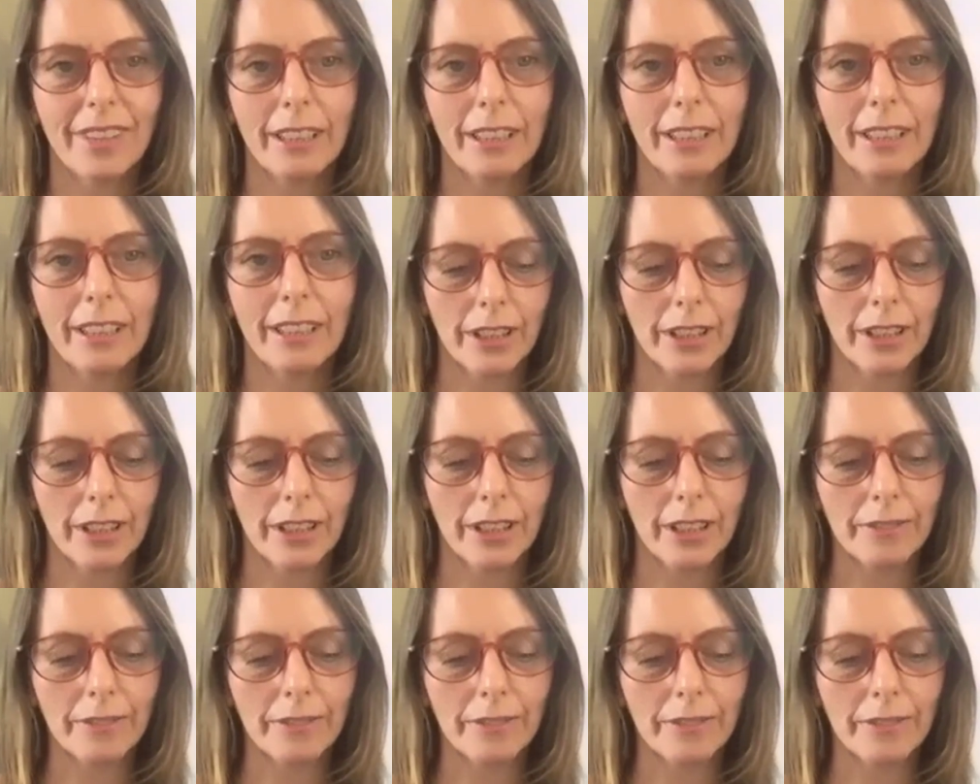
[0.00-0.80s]
very much
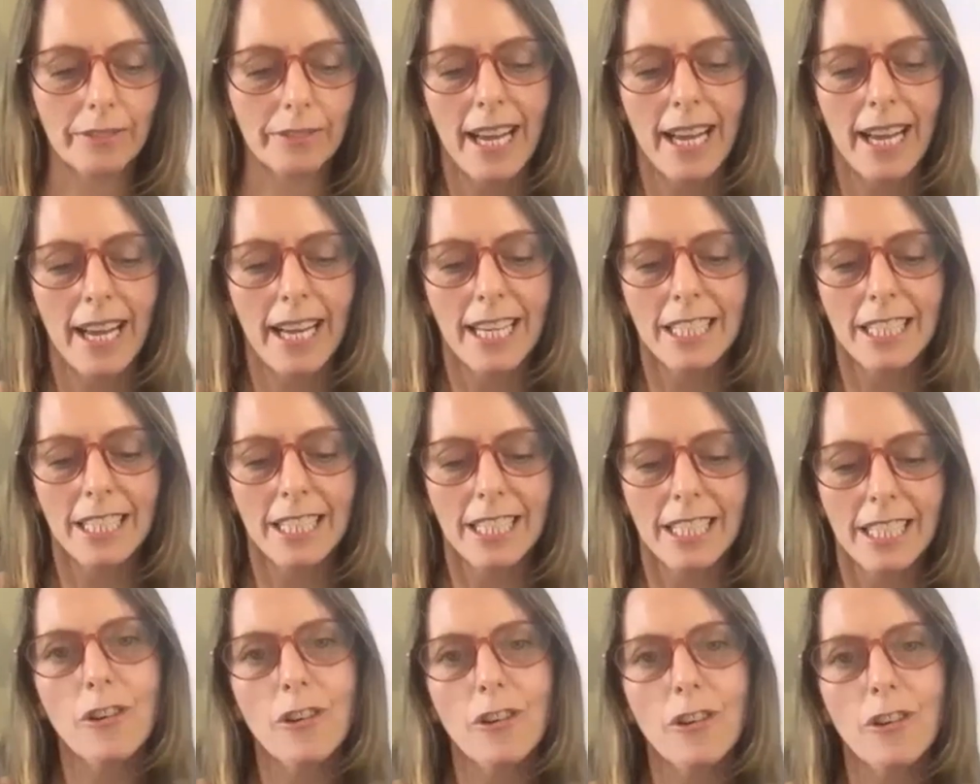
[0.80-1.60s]
so.
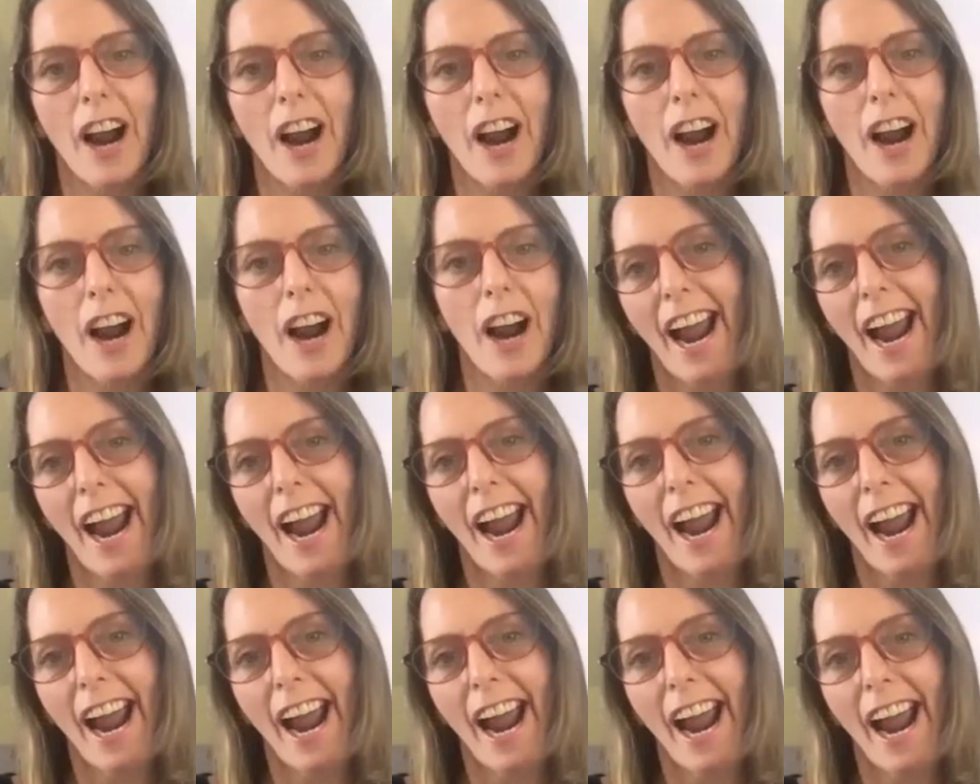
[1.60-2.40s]
So
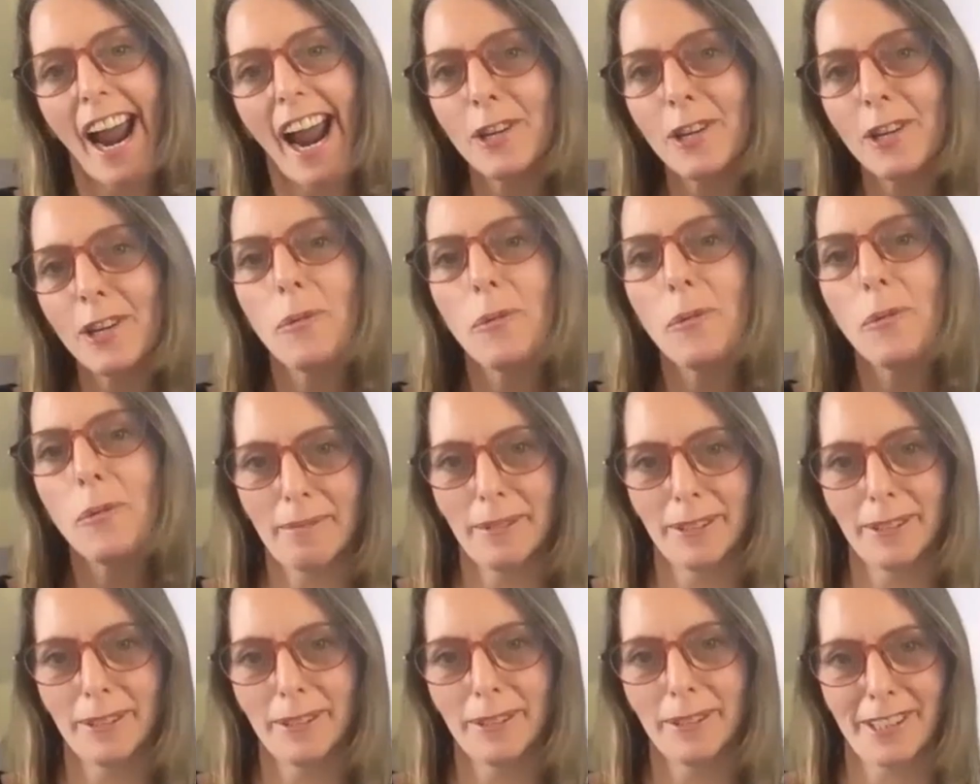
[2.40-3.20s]
you
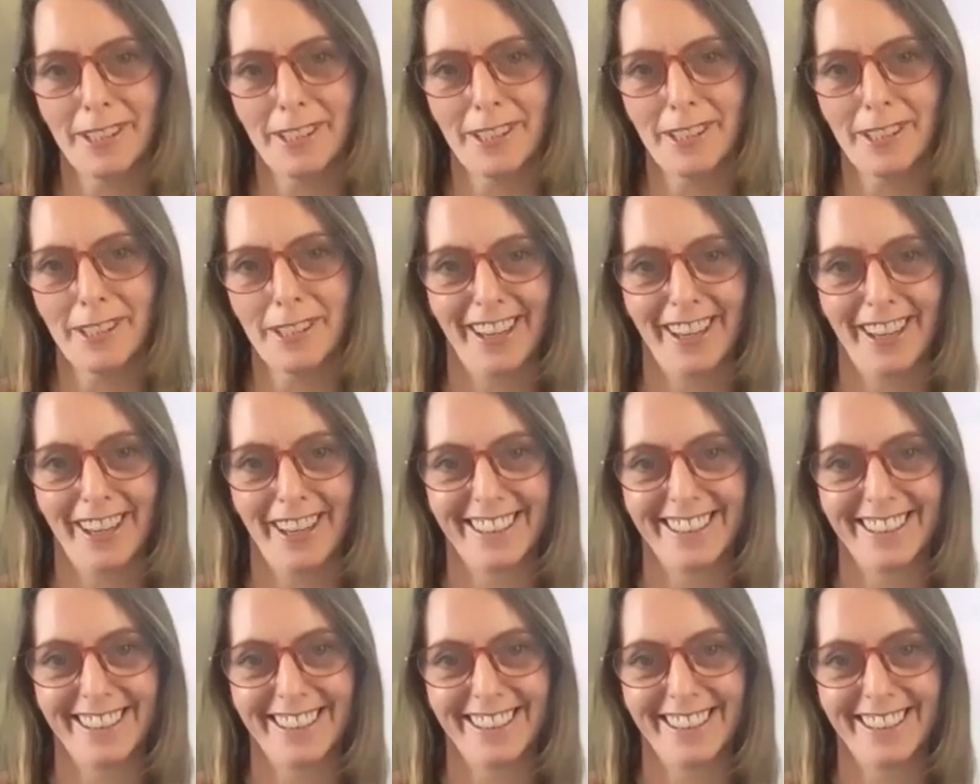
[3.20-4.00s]
were able to
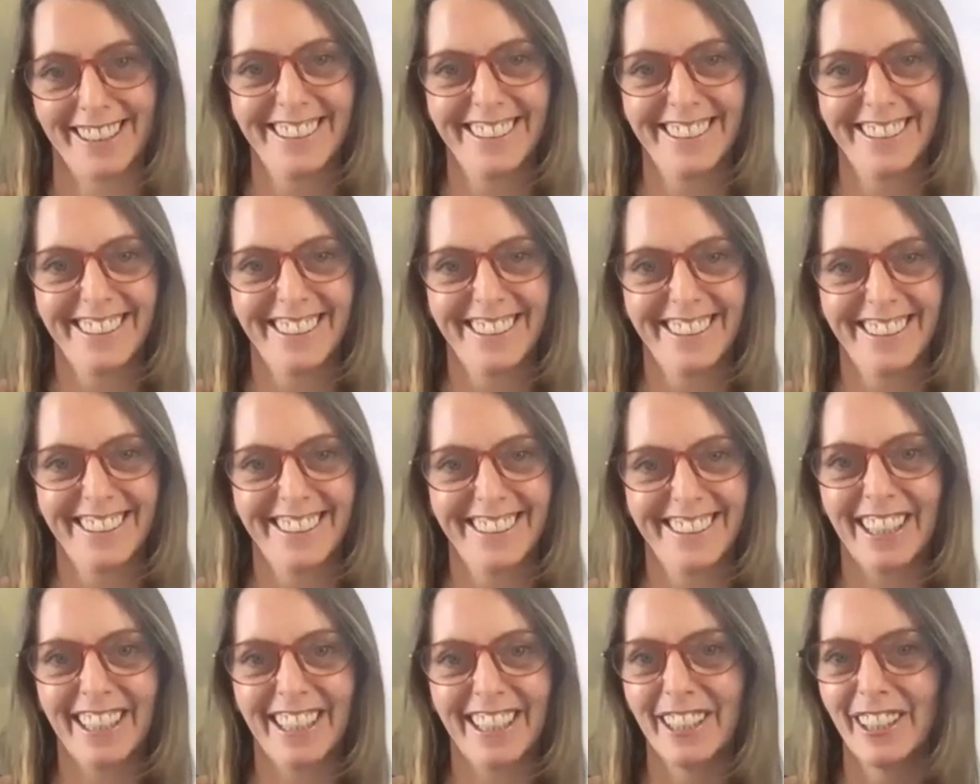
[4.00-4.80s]
learn
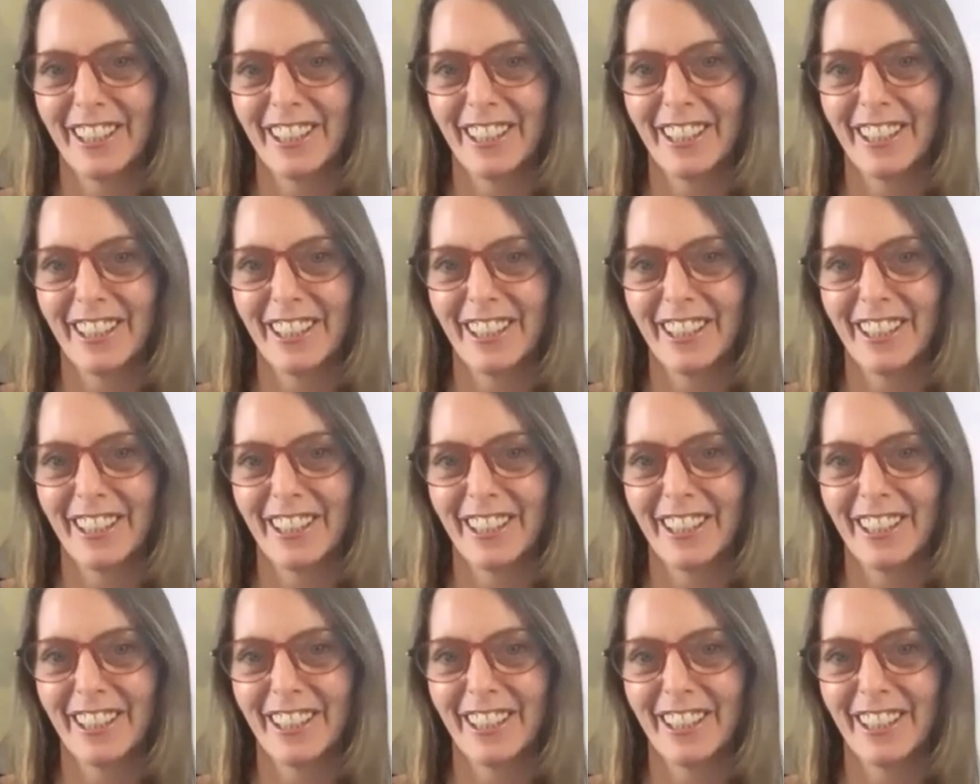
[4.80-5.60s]
a
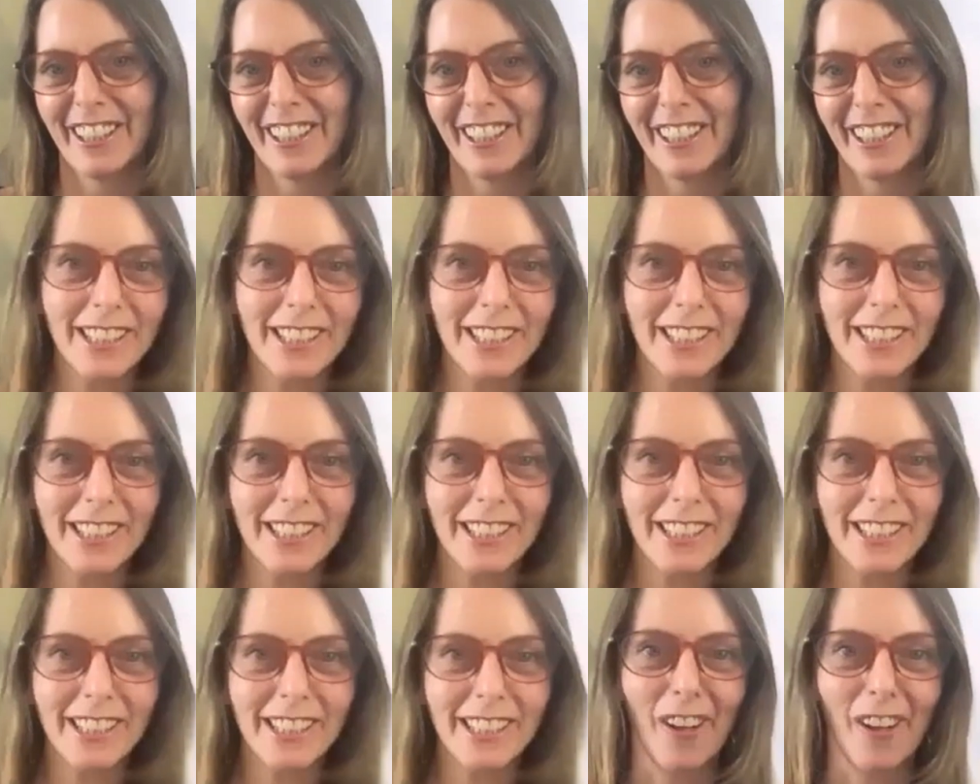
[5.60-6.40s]
practical
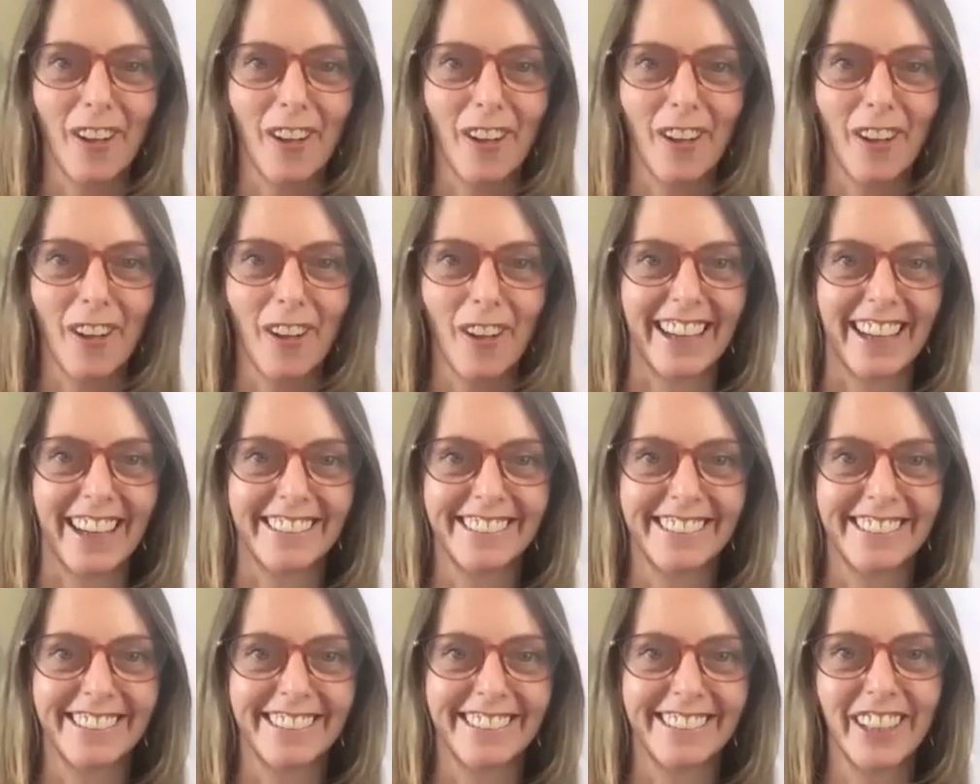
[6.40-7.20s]
skill
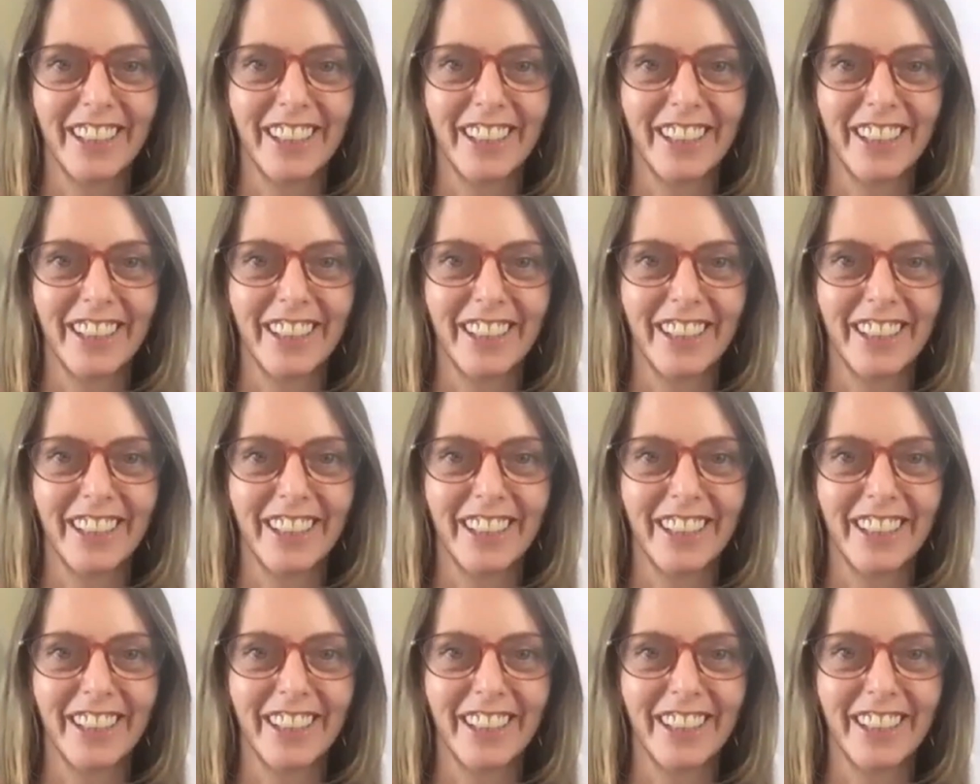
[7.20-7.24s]
online.